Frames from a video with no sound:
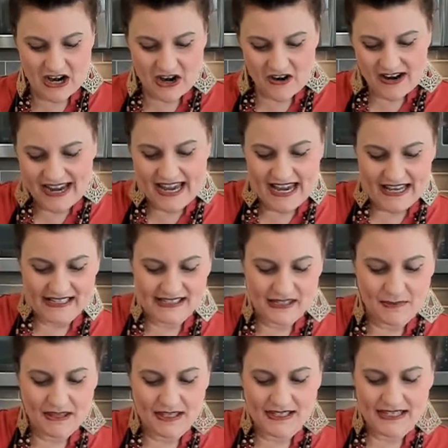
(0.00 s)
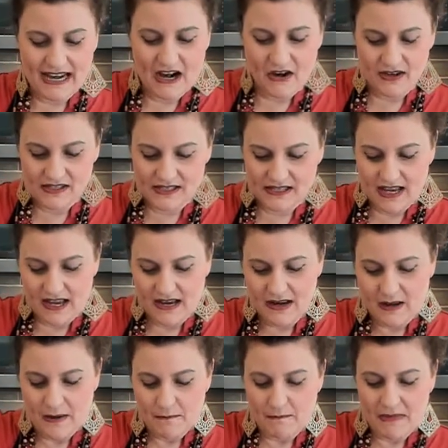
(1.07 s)
I had some of these carrots that
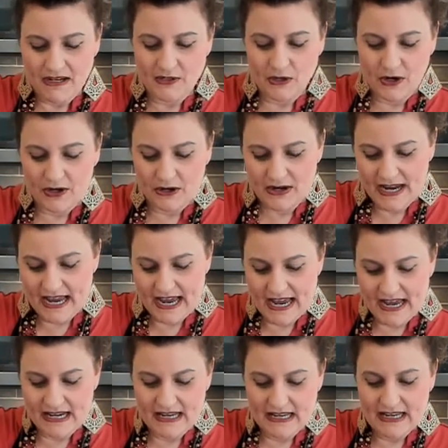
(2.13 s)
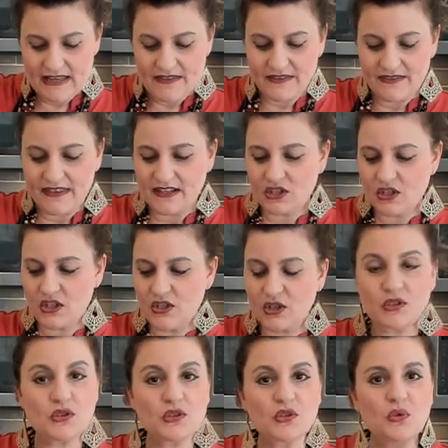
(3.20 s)
my daughter had that she took to
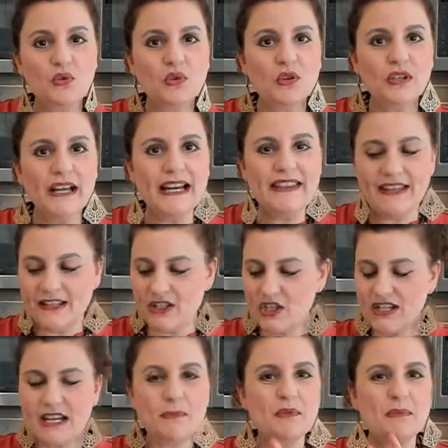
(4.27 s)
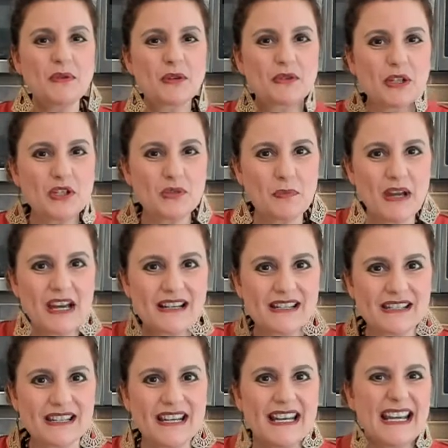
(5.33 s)
school, and then she kept them in her lunchbox,
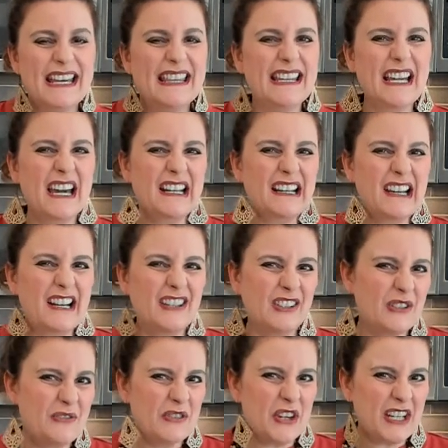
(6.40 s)
and they kind of got a little funky.